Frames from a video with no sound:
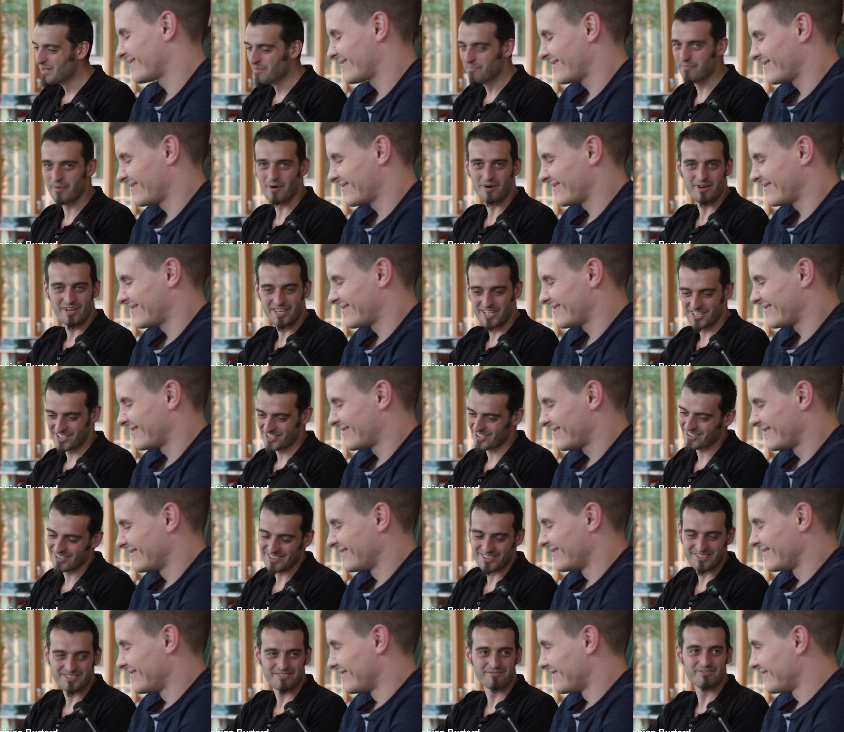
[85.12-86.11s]
Speaker 1: polish
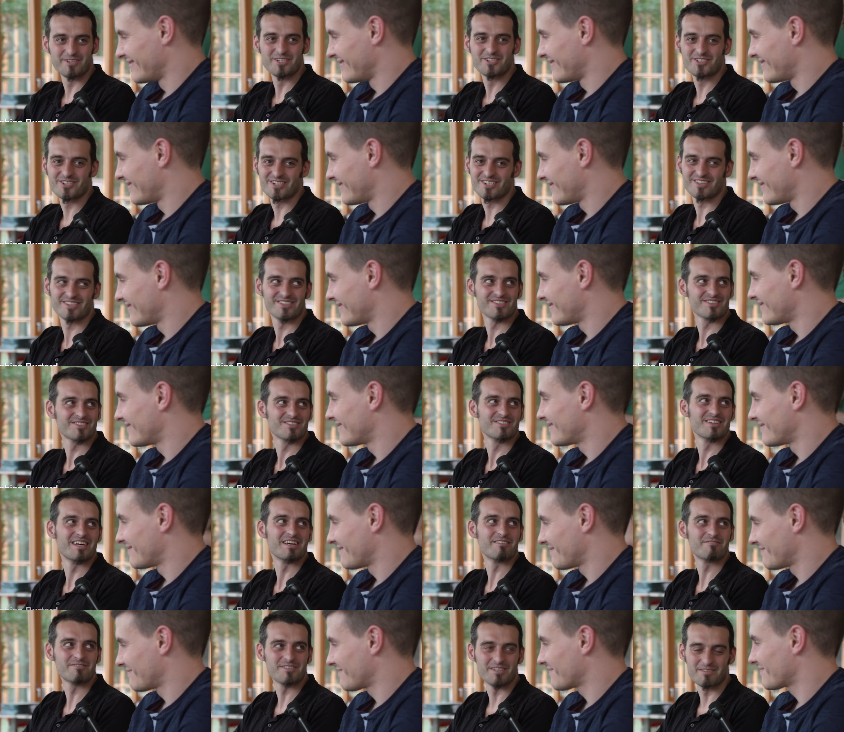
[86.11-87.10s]
all the features, to
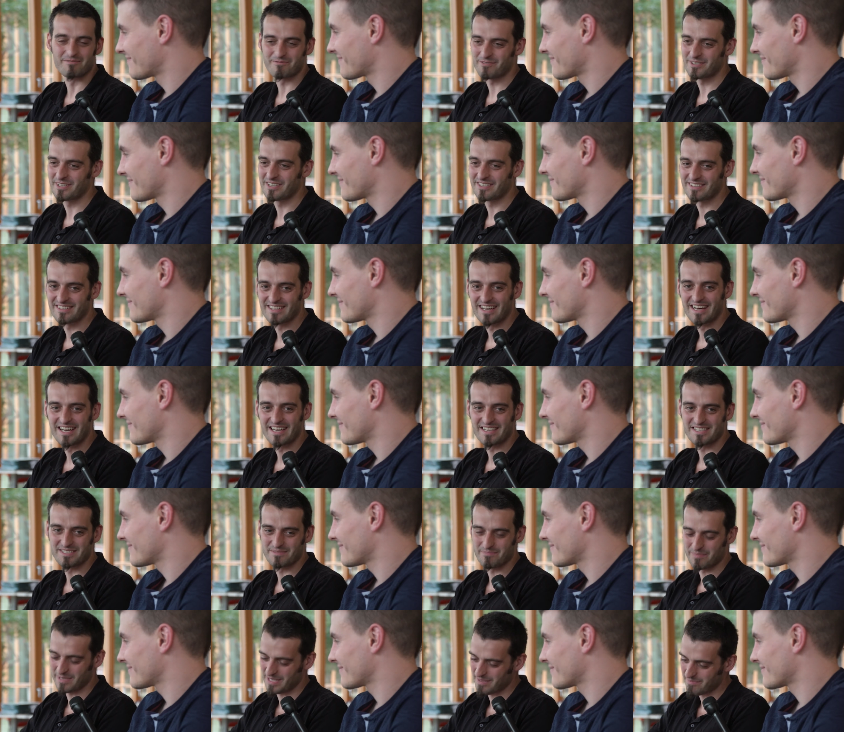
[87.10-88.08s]
have something
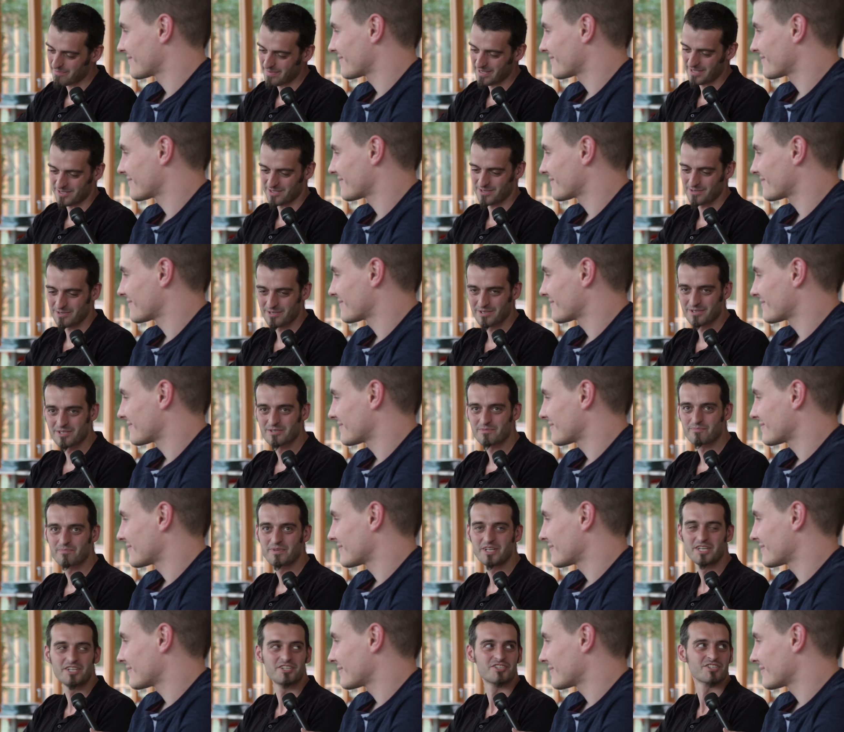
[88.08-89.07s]
nice, prepare the
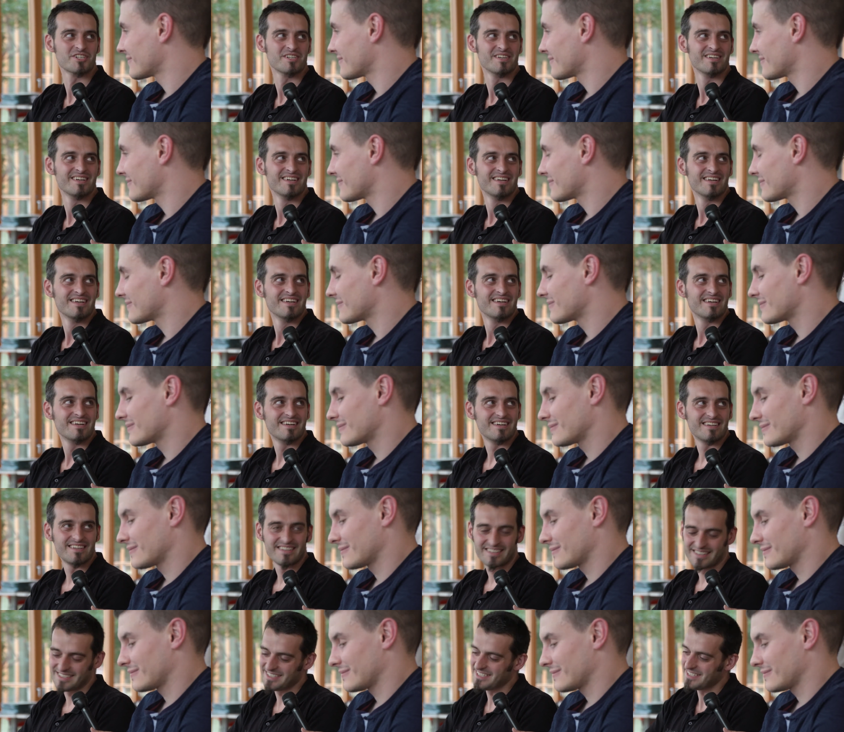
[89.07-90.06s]
speech.
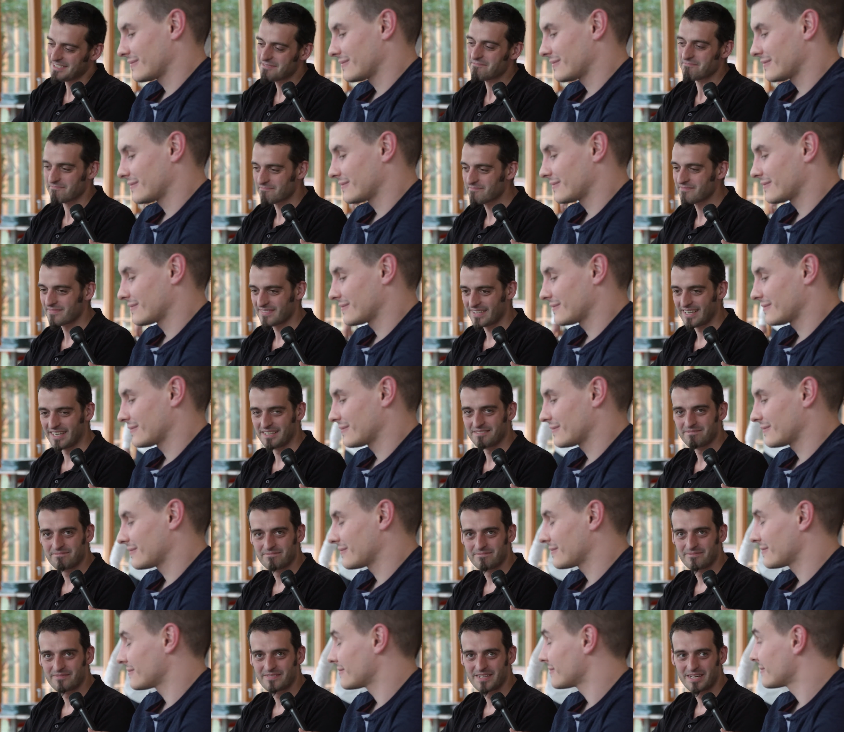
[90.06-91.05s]
Yeah,
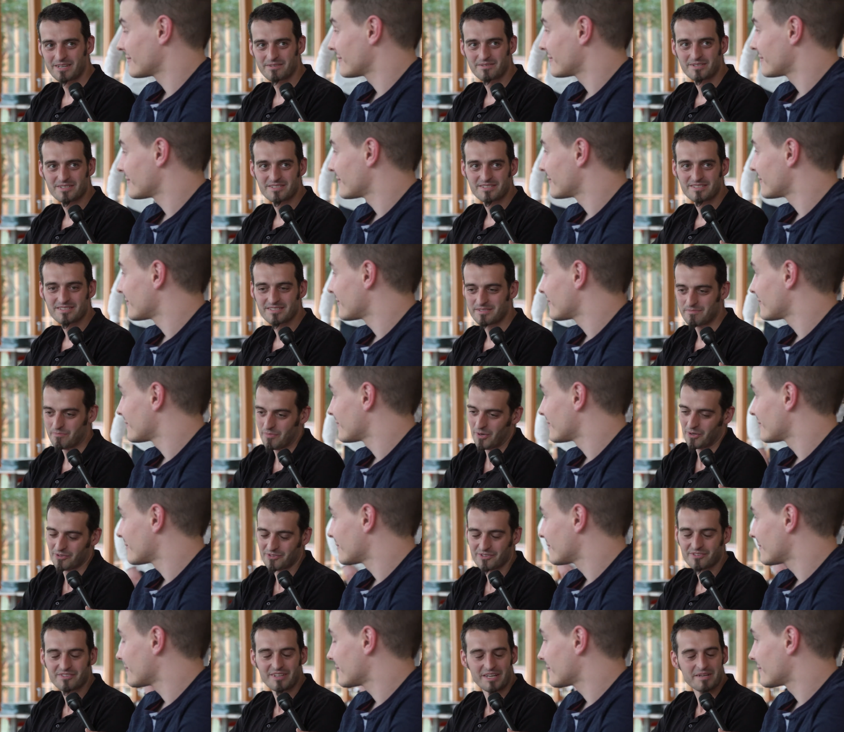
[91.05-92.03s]
now it's
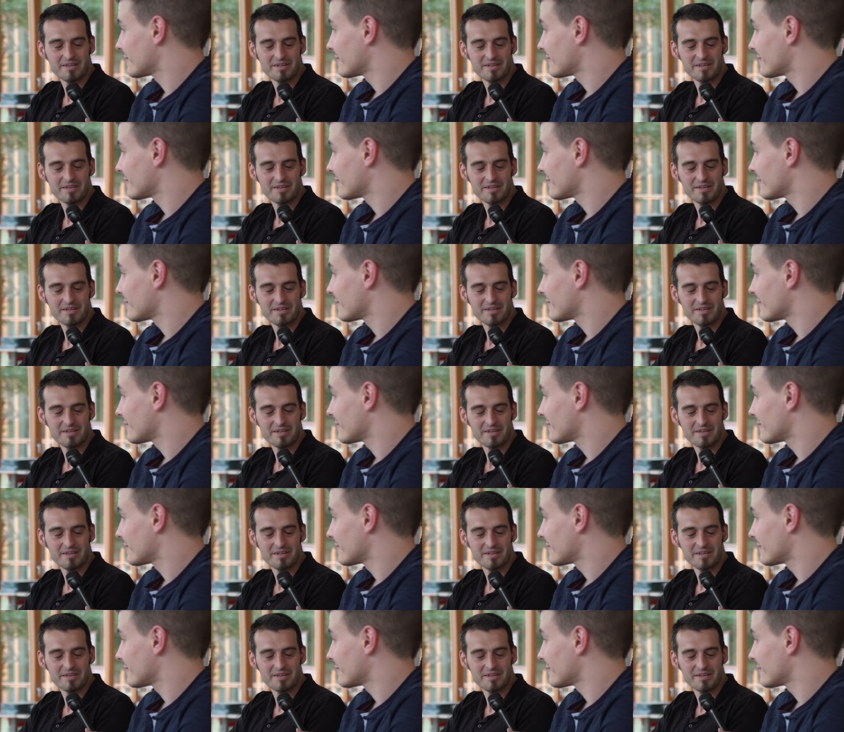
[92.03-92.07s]
important